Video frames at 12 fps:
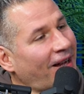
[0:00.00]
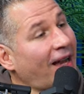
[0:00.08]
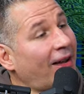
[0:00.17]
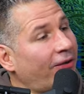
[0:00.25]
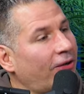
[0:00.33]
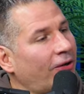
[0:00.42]

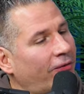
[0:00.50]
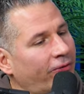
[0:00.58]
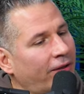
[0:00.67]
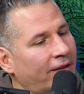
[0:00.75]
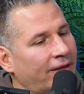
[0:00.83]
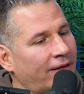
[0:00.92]
I have a
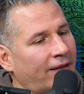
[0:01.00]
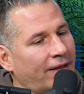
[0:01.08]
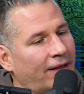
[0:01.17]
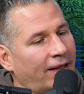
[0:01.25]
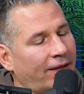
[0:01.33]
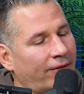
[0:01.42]
girlfriend,
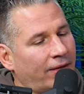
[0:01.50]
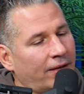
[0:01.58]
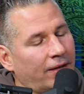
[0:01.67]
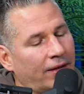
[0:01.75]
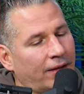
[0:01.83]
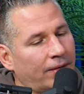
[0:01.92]
and I have
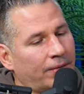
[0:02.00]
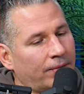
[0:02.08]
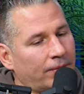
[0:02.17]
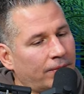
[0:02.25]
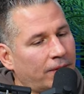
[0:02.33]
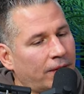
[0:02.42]

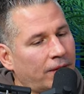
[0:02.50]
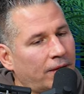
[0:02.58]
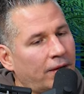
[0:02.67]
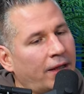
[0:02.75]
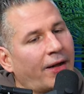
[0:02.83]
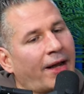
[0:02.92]

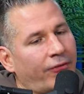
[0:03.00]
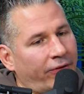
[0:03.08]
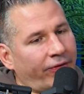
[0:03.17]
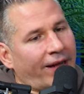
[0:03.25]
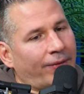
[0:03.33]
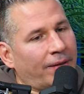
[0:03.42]
a
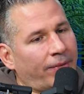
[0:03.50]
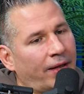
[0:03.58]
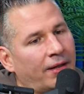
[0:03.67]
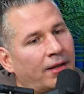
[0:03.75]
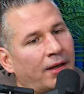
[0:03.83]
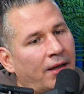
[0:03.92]
family,
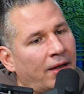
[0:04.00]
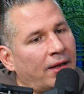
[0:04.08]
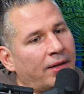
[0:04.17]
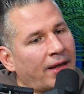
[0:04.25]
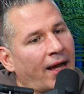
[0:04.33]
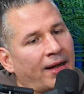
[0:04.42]
but
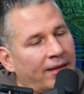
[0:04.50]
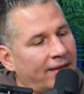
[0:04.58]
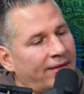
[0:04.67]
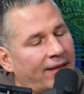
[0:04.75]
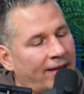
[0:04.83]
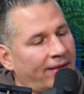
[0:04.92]
not in
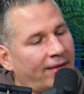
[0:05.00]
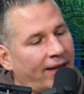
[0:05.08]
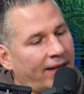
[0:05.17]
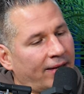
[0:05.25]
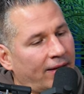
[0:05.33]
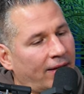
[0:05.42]
the sense
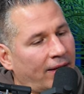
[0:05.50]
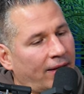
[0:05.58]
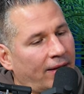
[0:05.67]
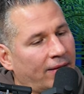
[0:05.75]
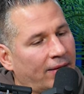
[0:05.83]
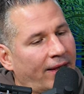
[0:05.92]
that
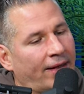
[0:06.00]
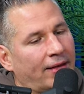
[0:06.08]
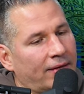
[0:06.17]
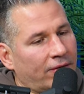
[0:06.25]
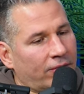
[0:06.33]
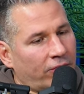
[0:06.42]

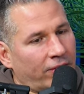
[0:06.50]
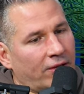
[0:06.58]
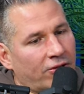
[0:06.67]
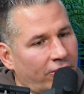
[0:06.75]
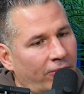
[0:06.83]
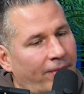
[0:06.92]
like
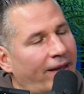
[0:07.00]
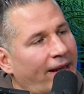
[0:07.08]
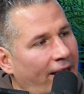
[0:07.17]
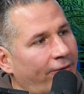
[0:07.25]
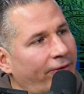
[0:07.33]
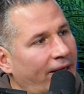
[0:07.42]
traditional
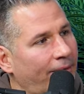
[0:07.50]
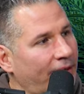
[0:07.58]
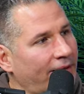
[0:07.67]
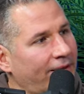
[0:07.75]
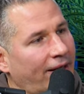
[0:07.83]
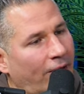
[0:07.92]
men have
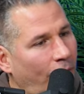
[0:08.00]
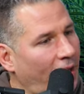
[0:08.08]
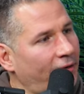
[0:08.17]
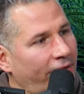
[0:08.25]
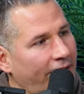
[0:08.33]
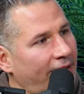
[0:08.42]
families, like a
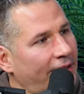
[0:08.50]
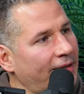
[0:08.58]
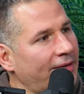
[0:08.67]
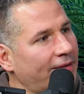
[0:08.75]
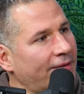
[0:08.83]
wife and kids.